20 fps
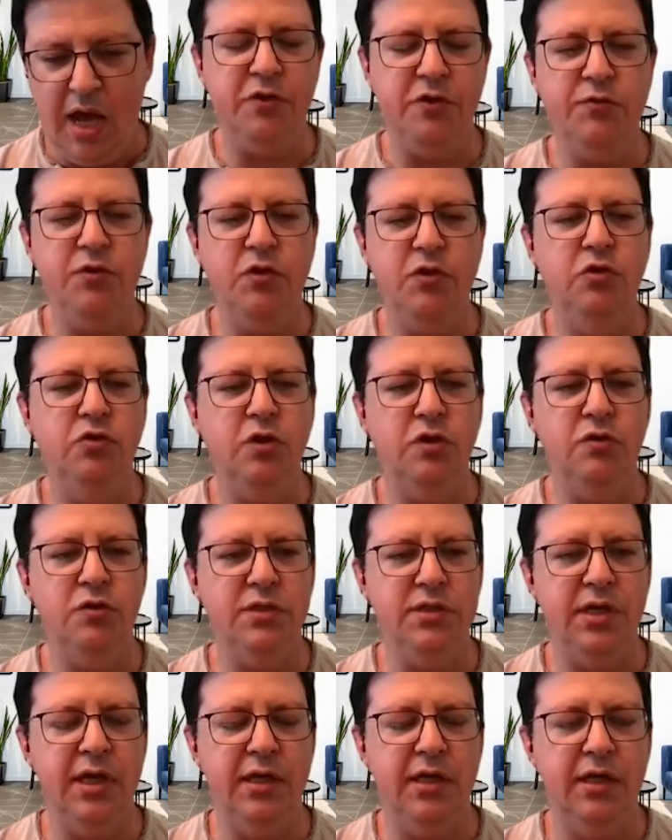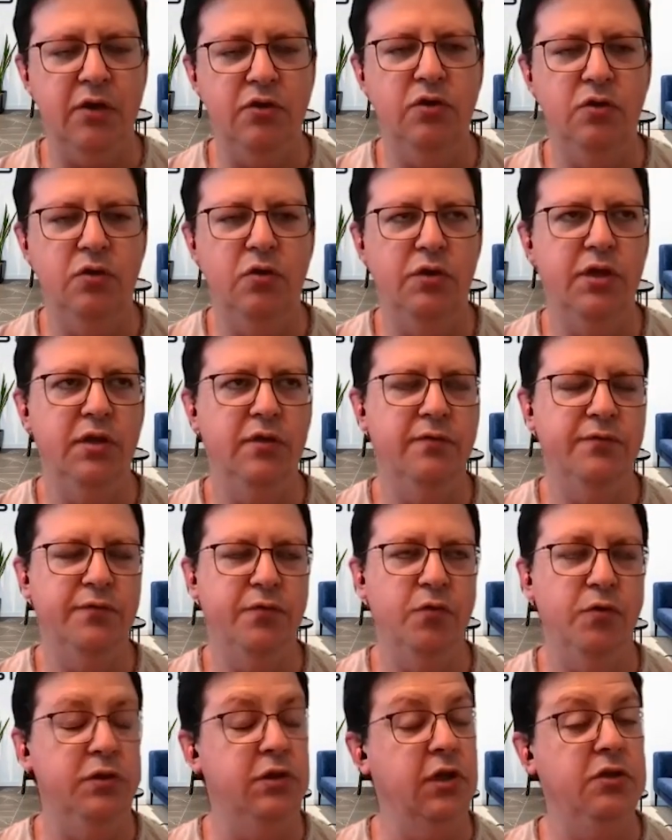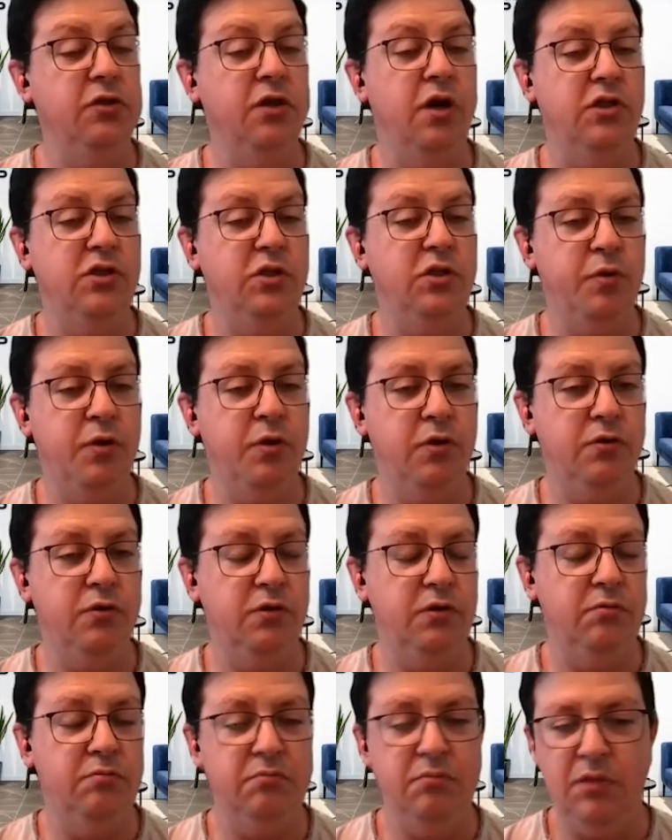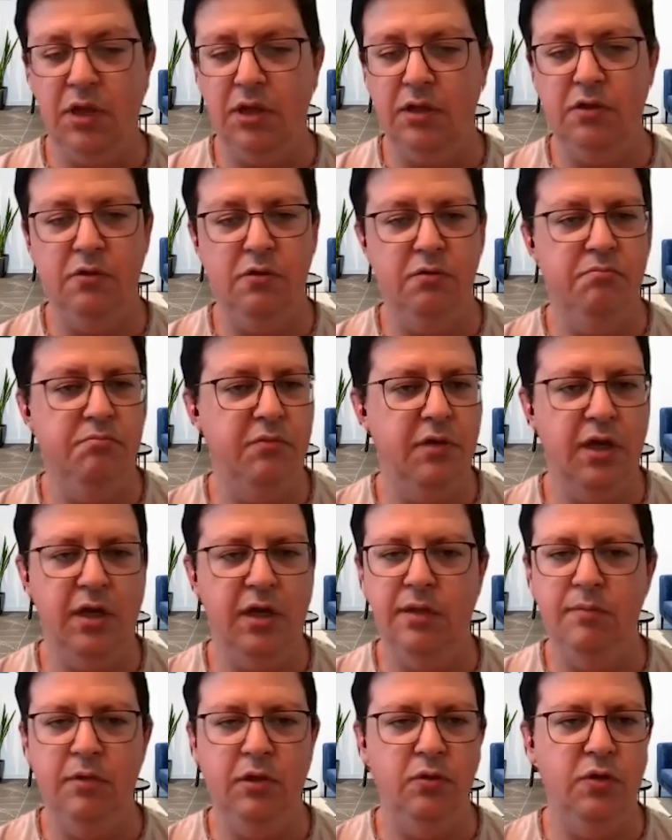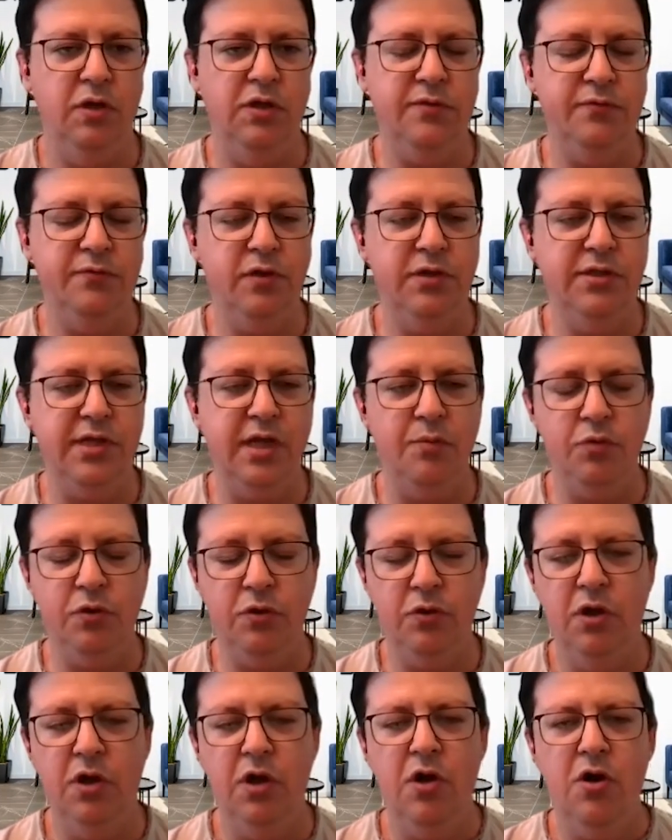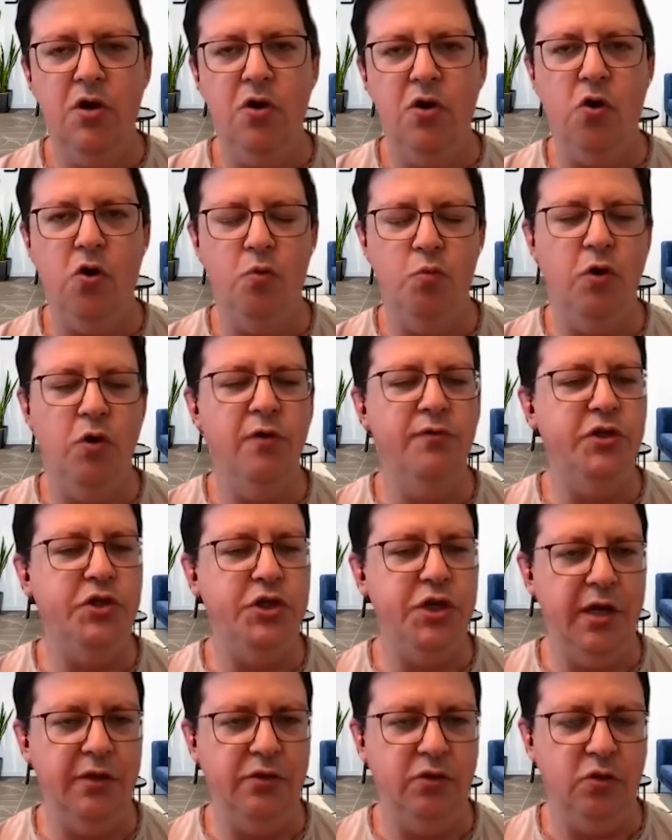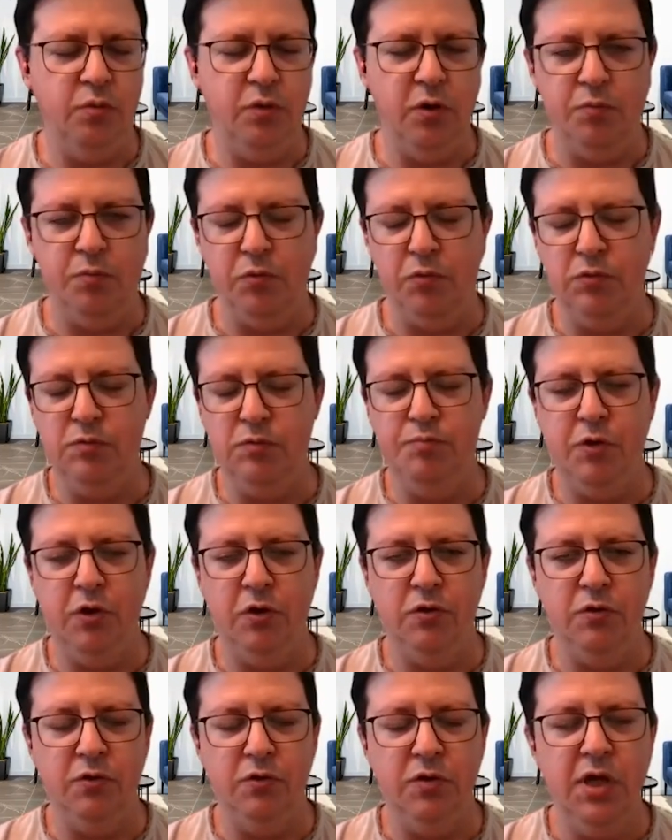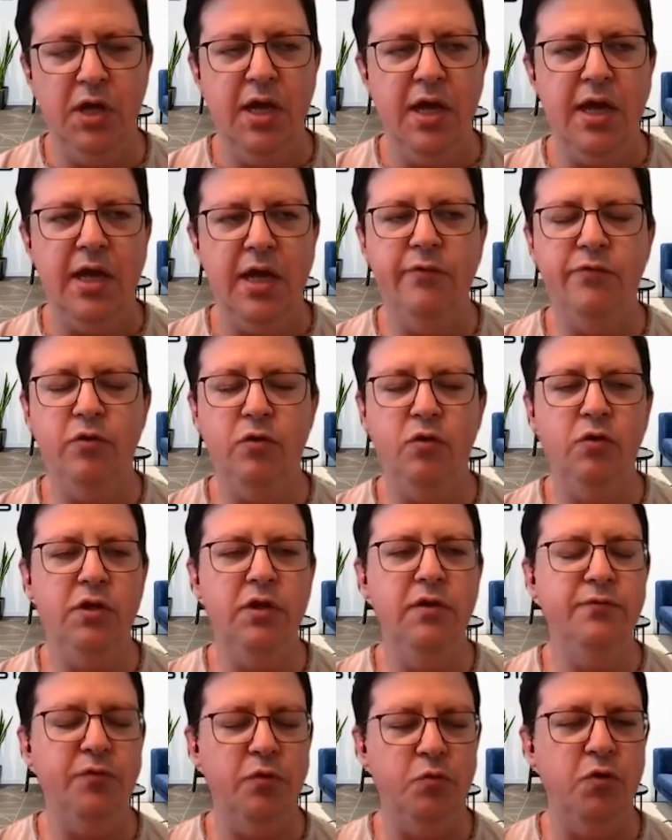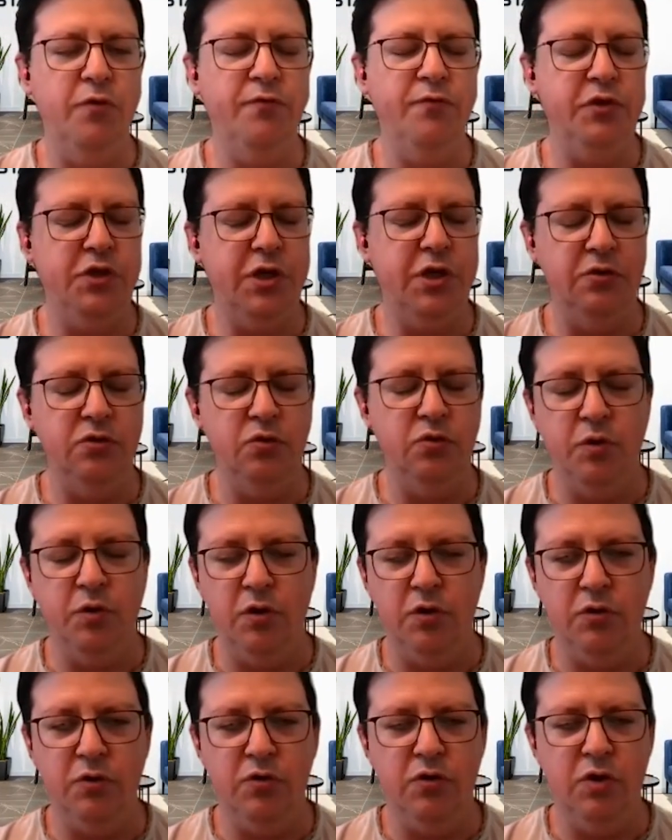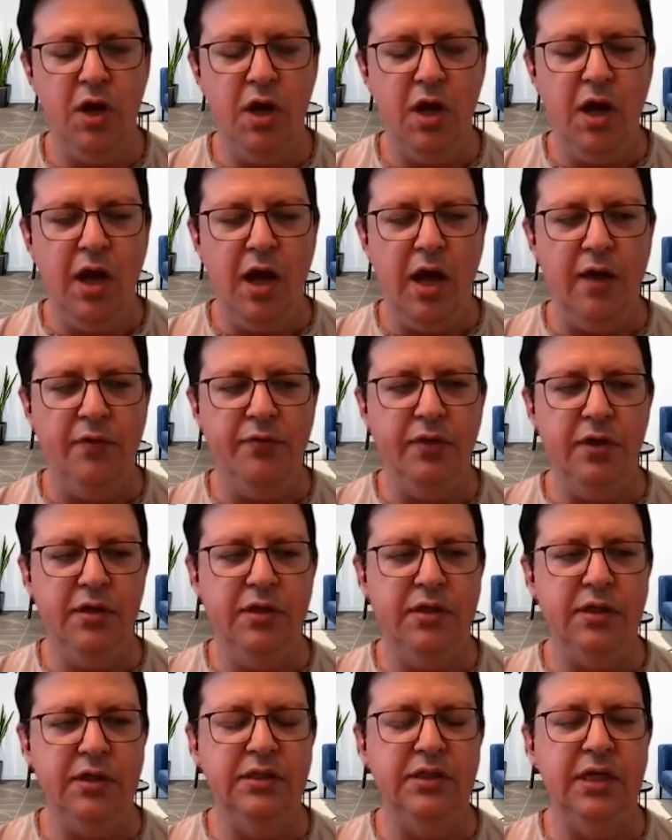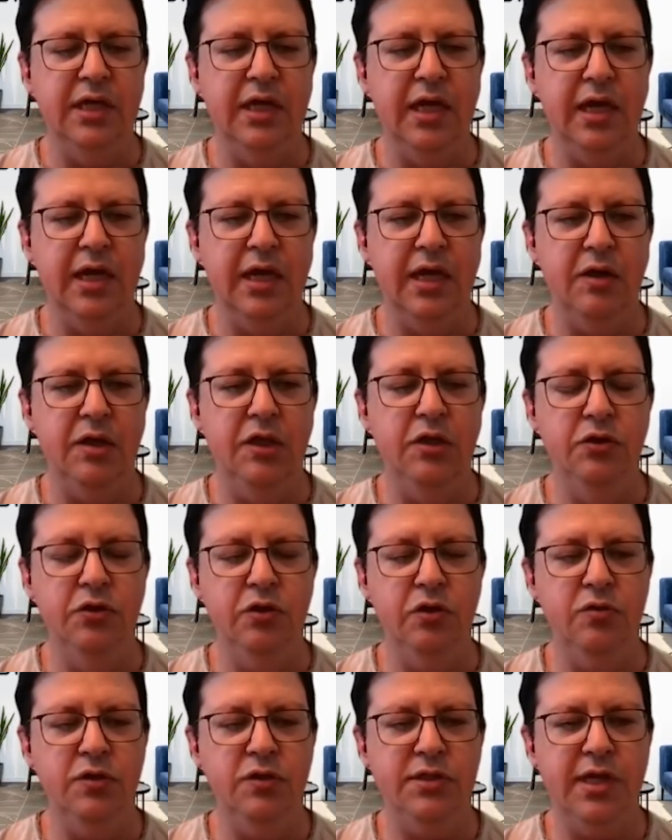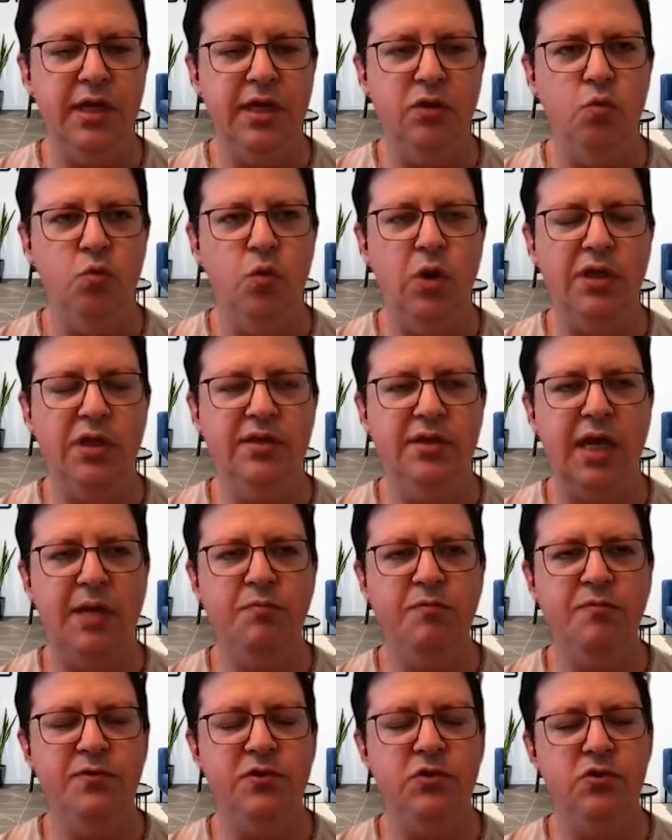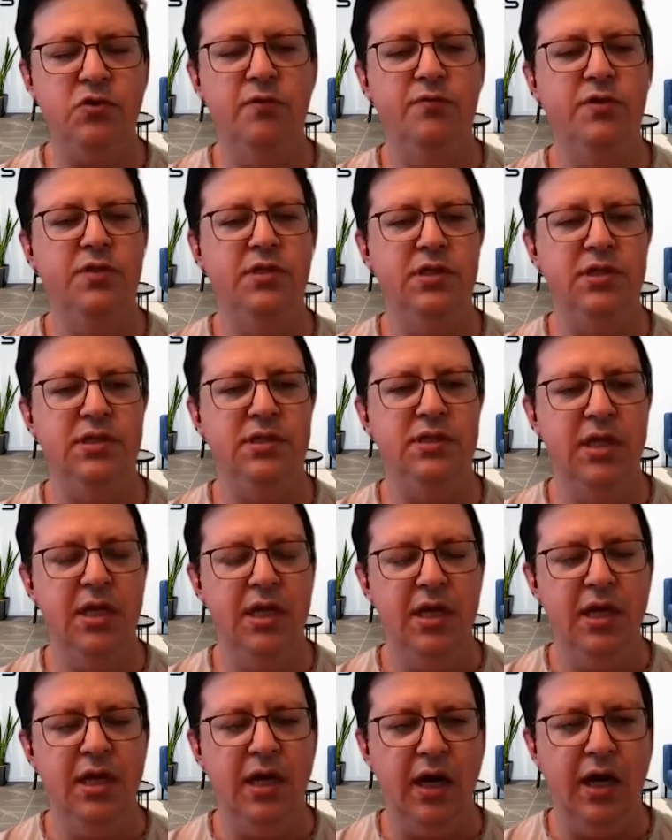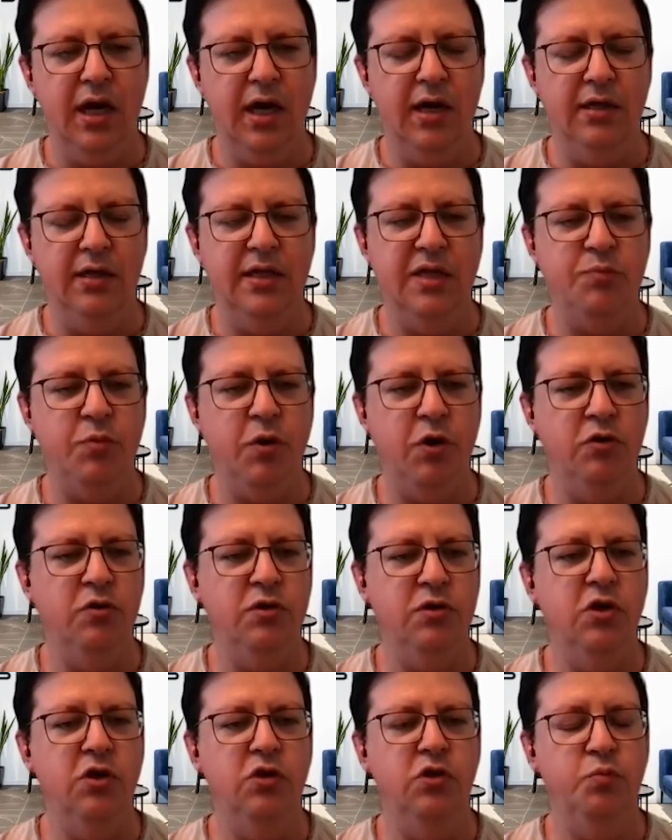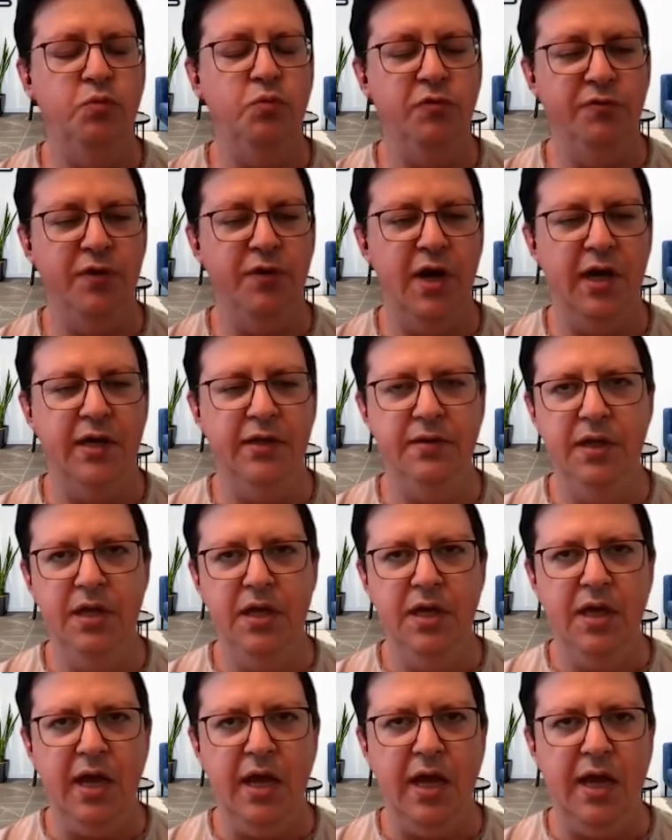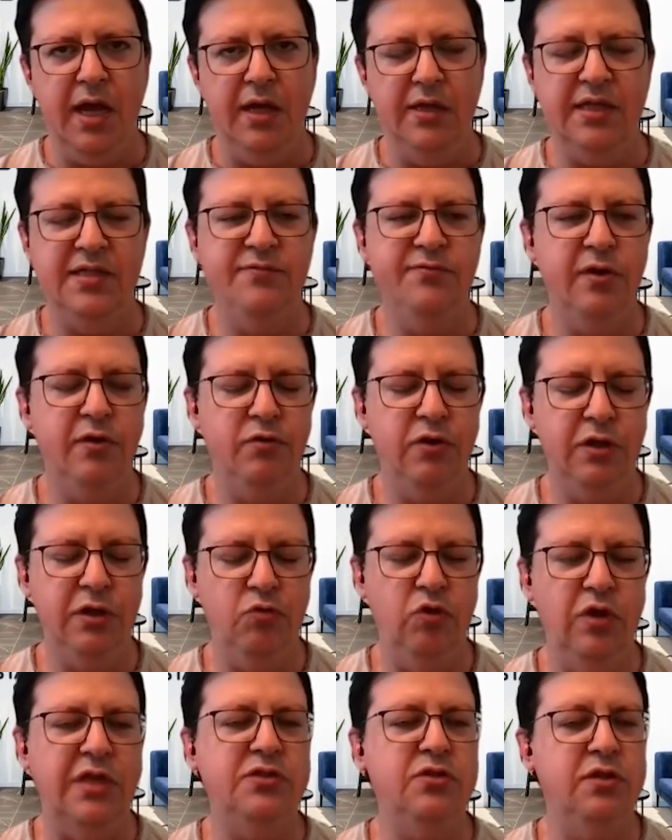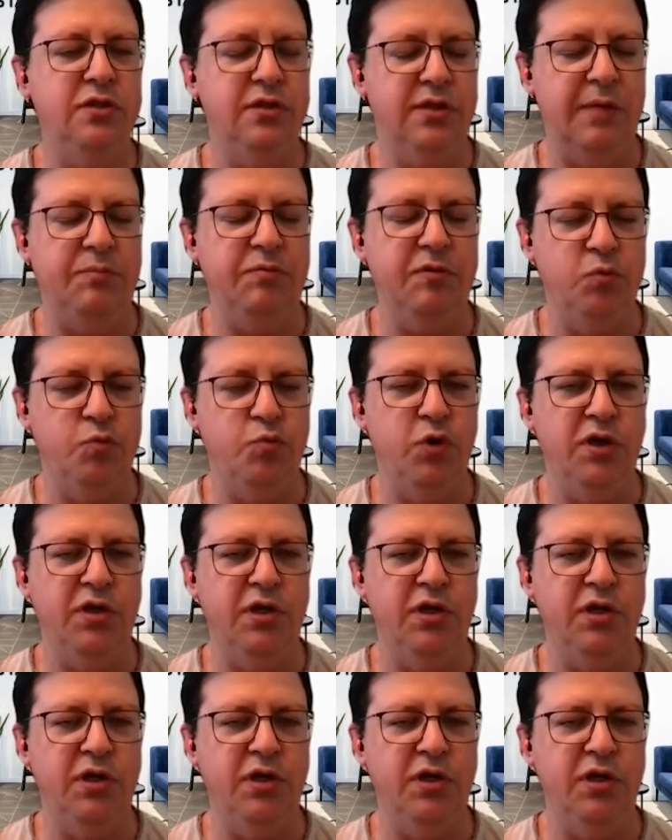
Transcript: First of all, you need to understand: Are you looking for a technology partner, like your AWS, for example, or more of a channel par- partner? If you're looking for more of a channel partner, I think uh, you need to understand what type of services uh, that partner is going to provide, mm. and that's very related to the type of the